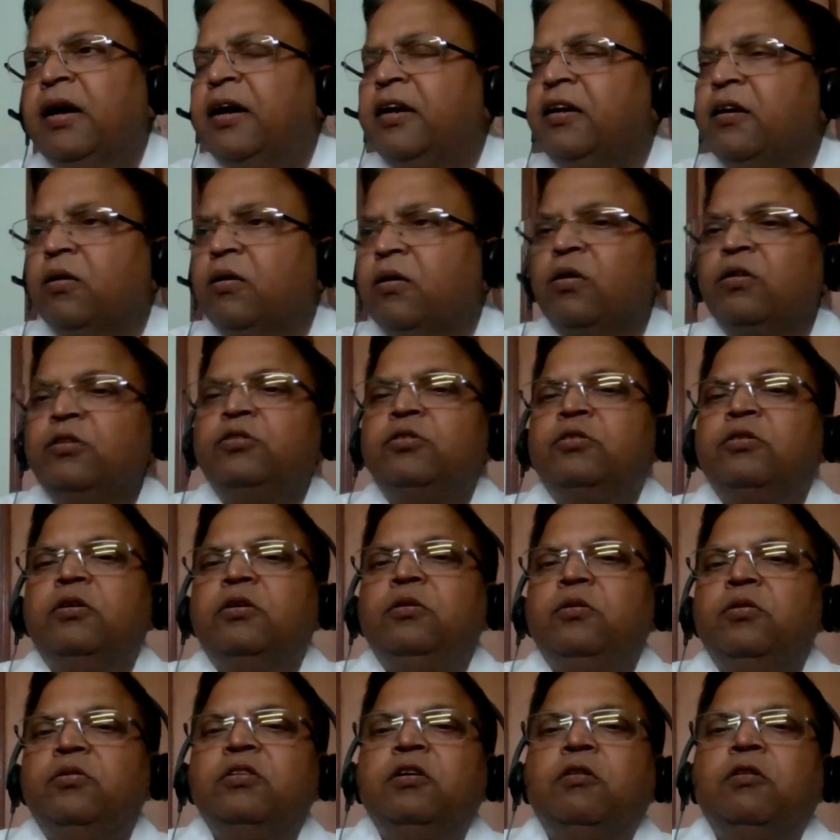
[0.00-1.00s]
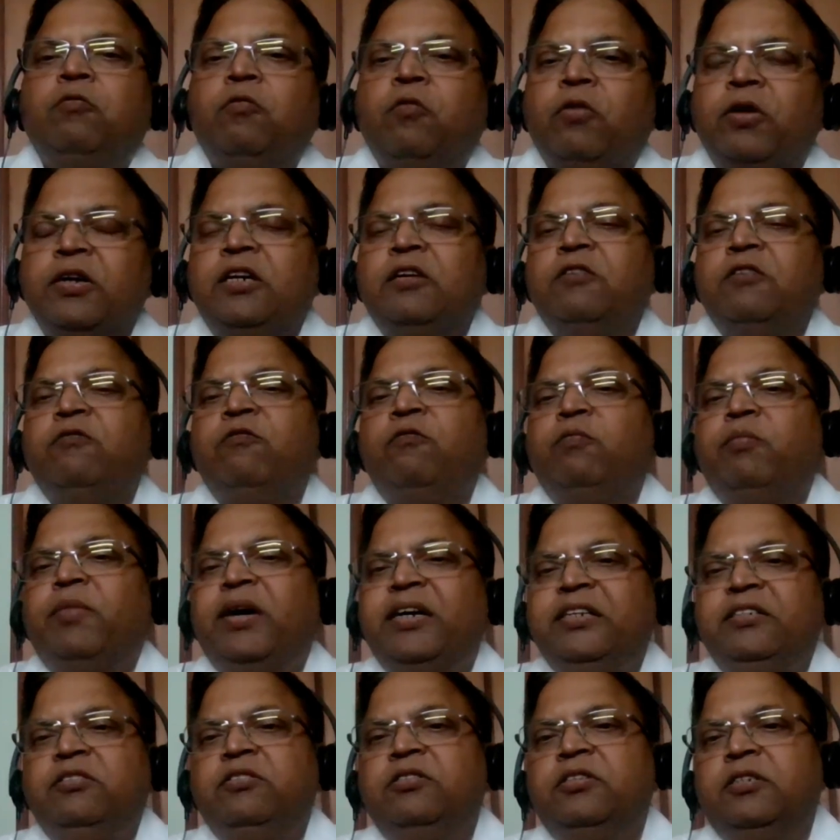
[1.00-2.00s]
And also, the what if
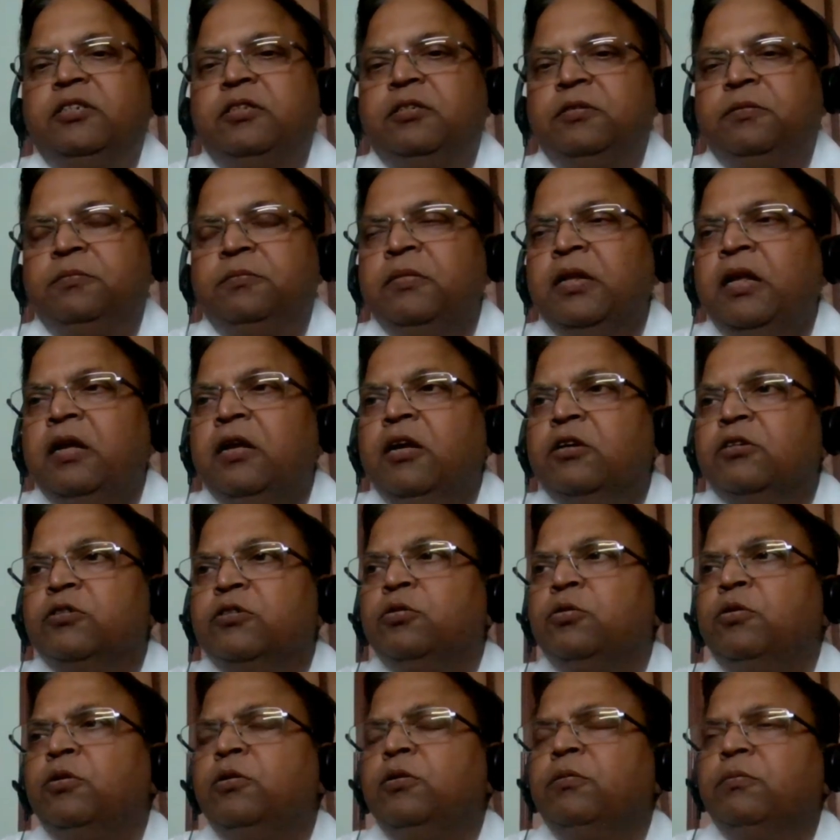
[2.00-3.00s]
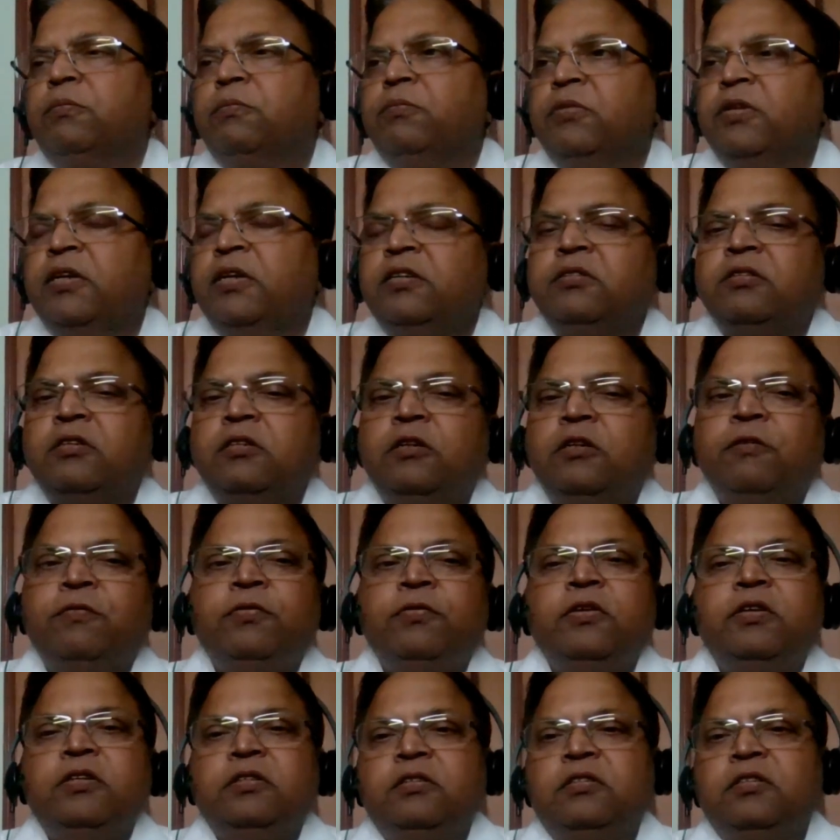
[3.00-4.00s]
mindset. So there is a
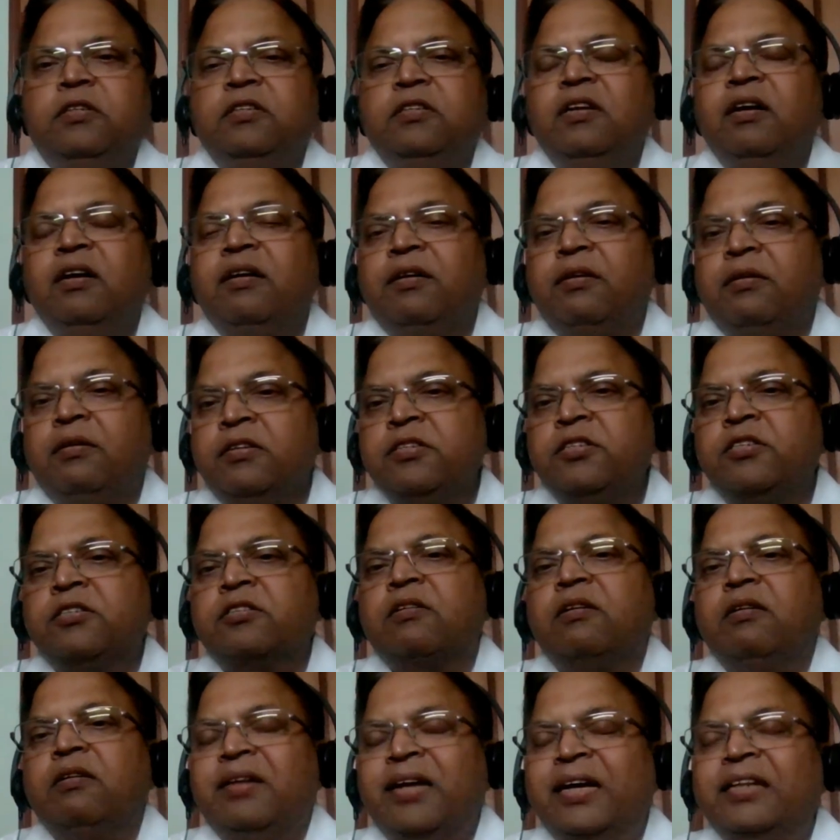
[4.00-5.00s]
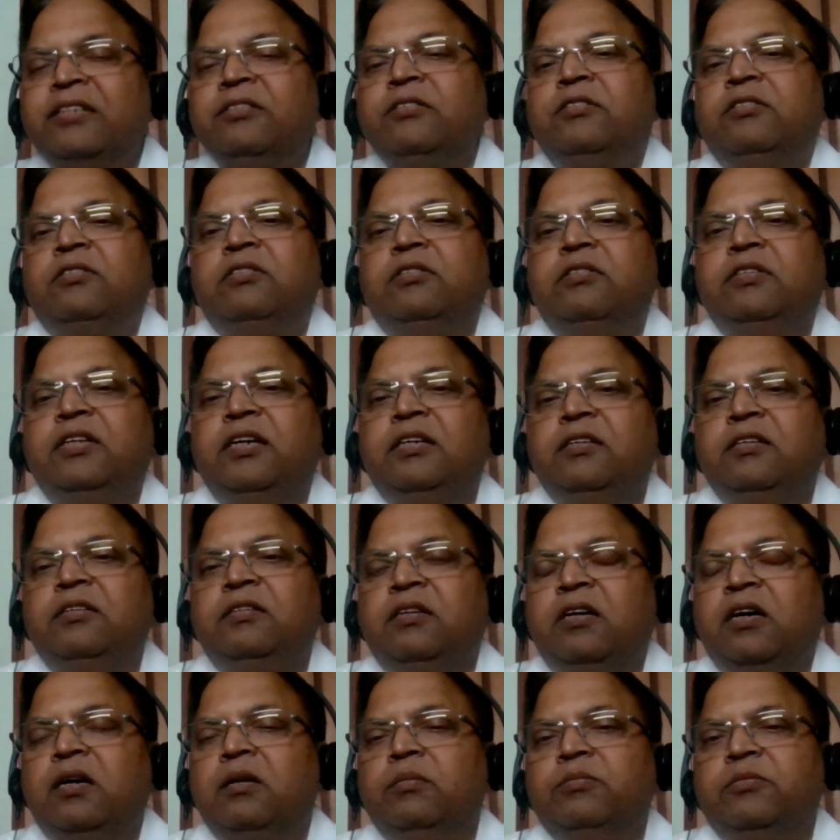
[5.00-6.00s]
difference in the risk lens that
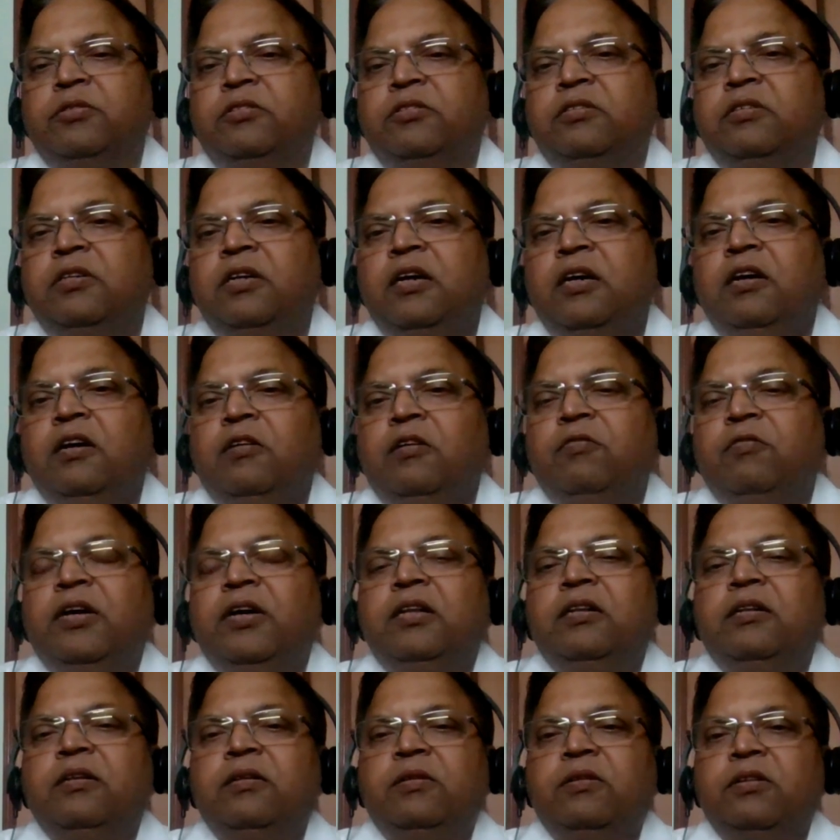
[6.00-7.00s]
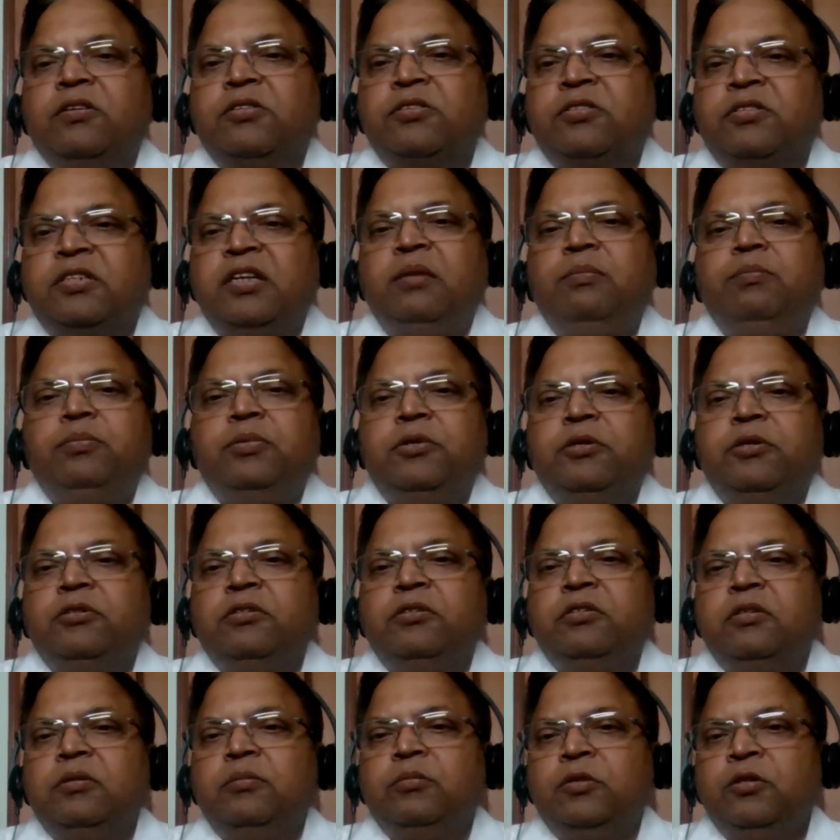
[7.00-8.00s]
it comes when the same
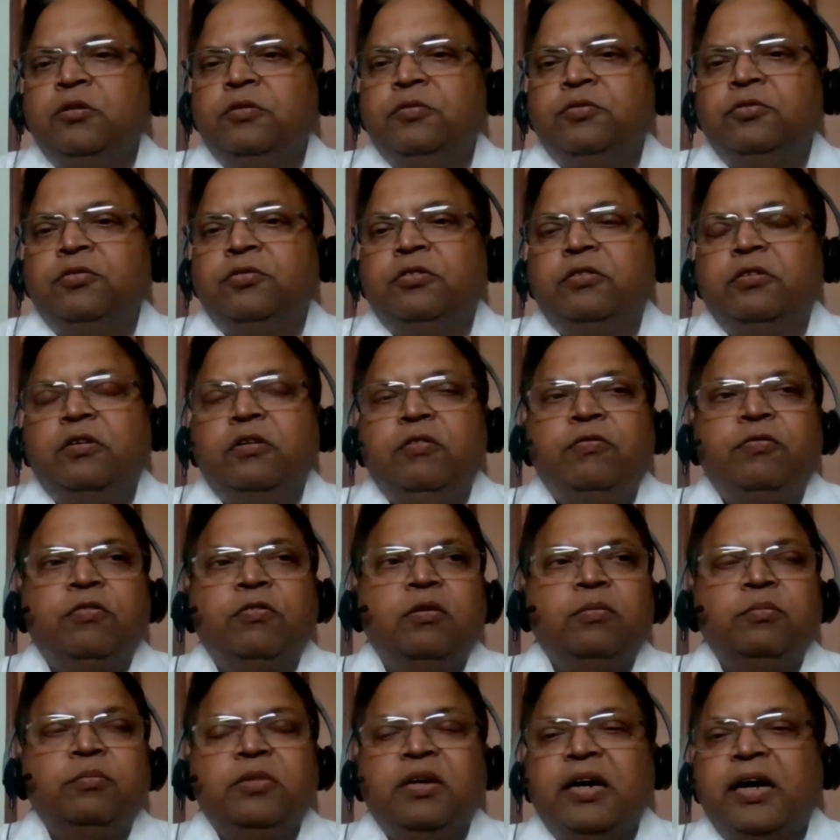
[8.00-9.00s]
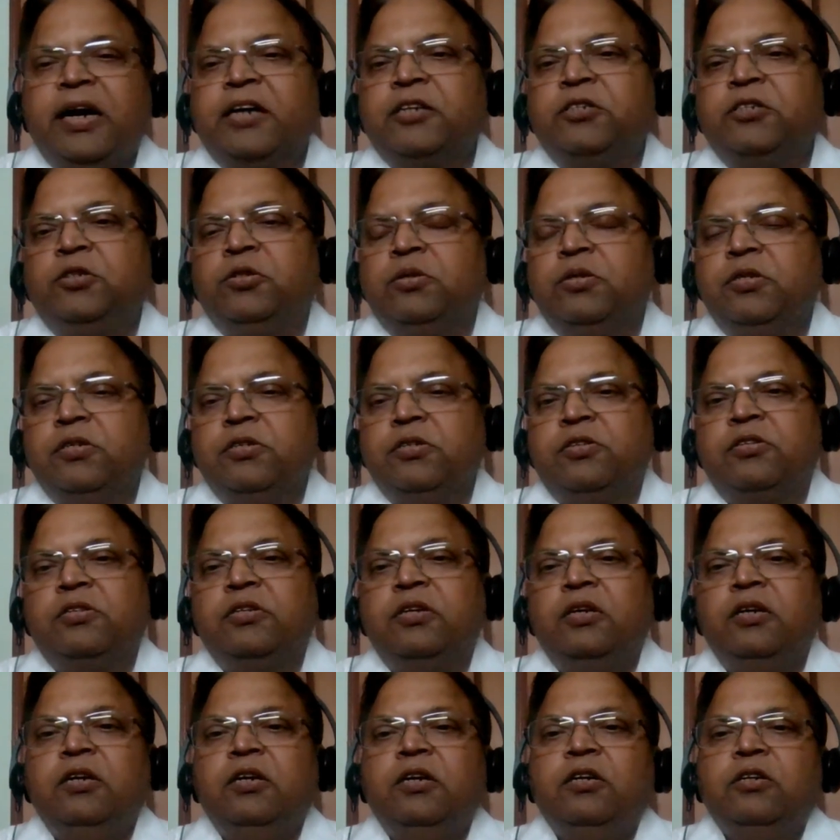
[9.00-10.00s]
person moves from the
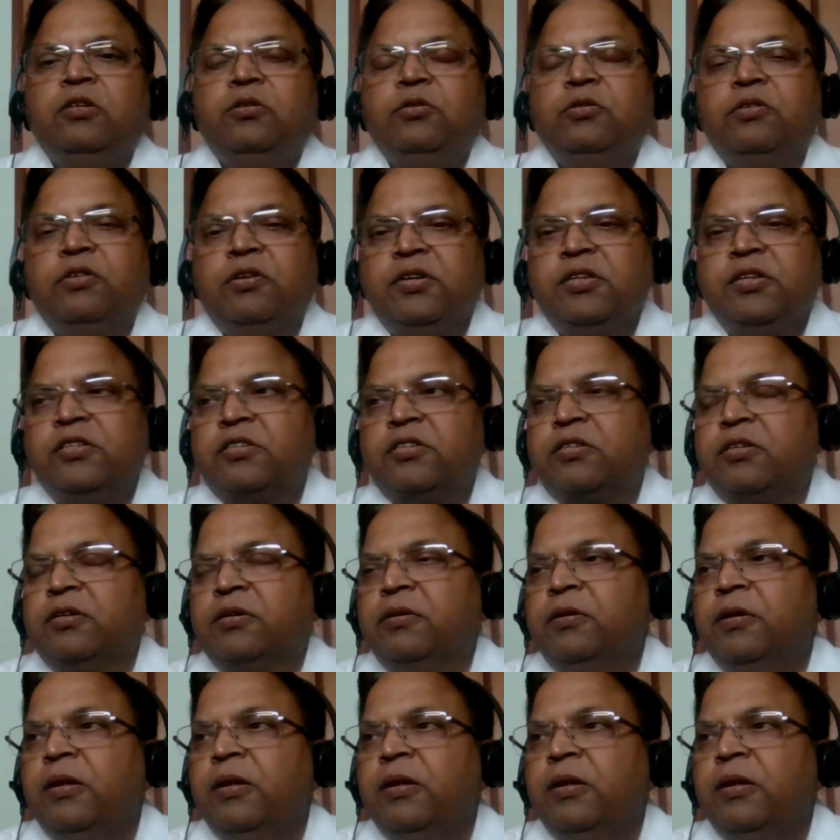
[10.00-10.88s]
actuaries to the risk.